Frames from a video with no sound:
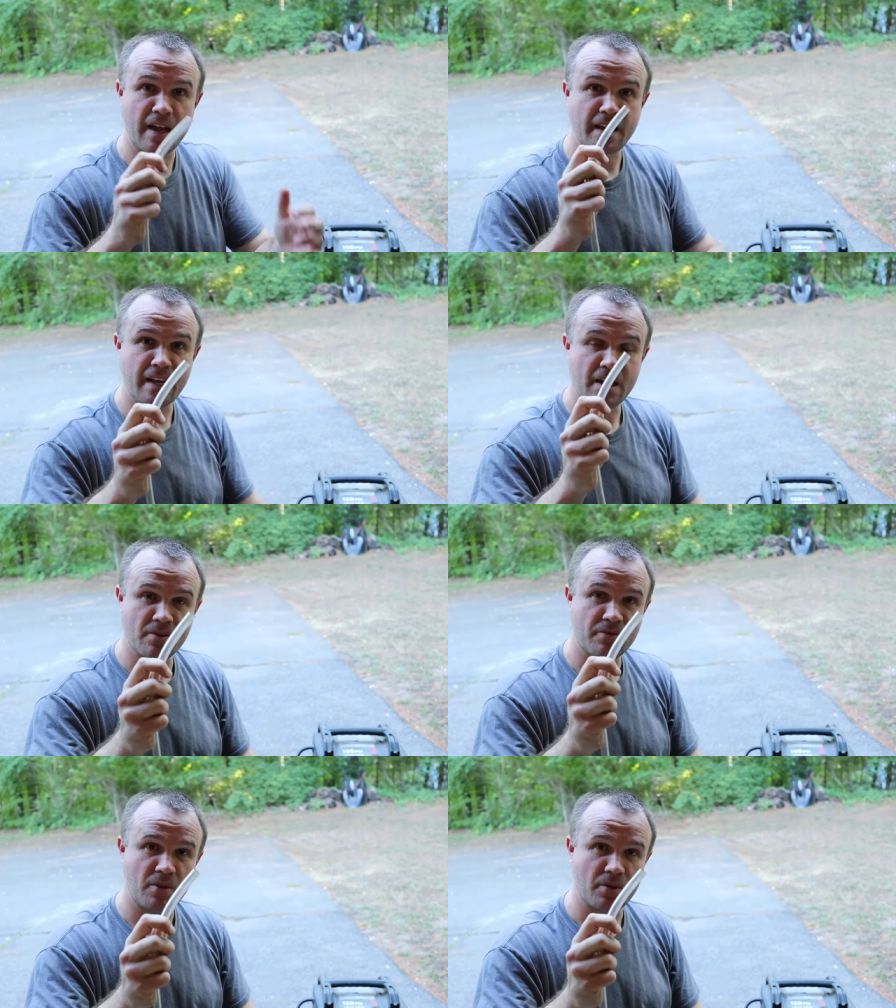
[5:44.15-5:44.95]
any
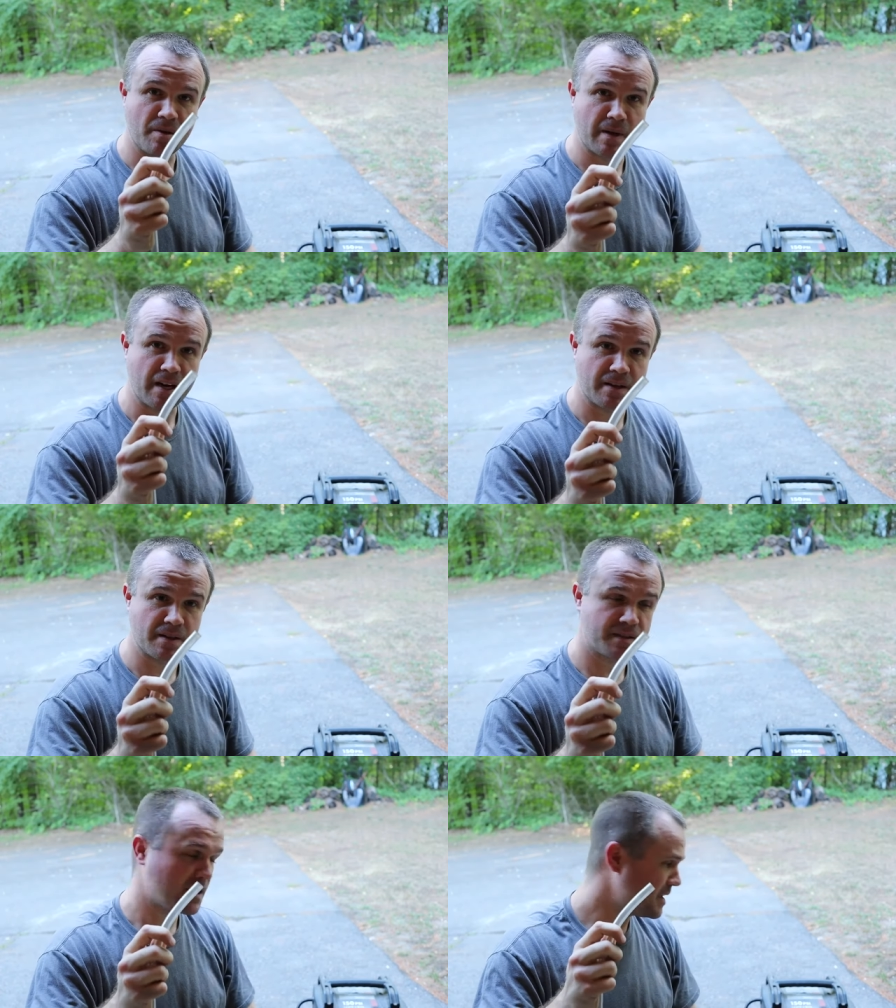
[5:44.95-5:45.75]
airflow coming out of
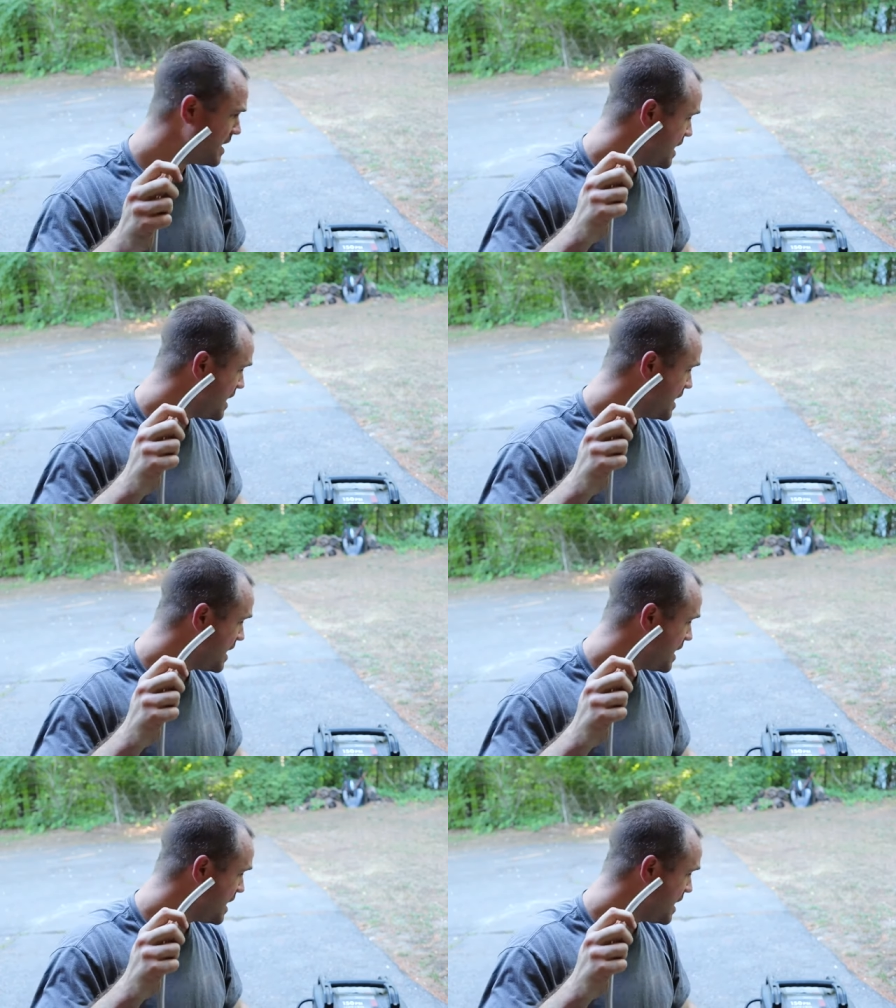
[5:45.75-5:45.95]
this thing.